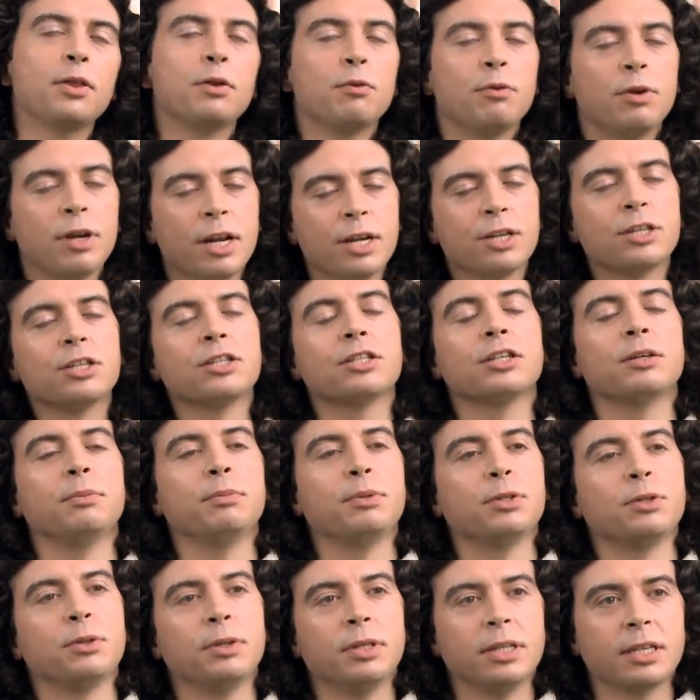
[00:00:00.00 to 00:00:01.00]
the
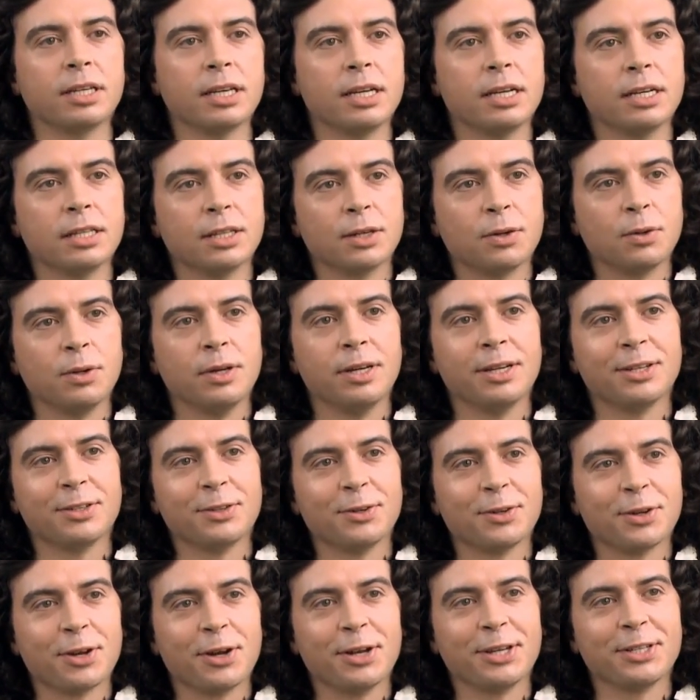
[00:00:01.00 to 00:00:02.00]
relationship between the king and the queen is
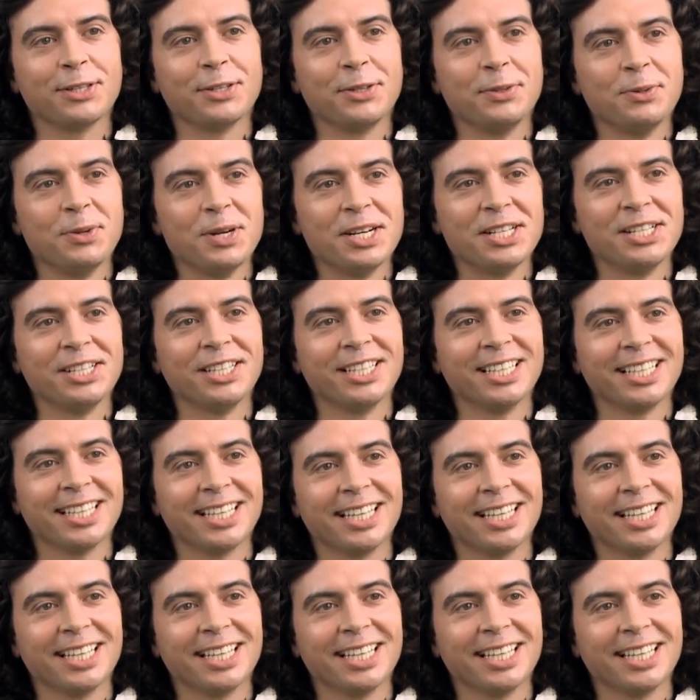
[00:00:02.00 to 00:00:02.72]
not going too well.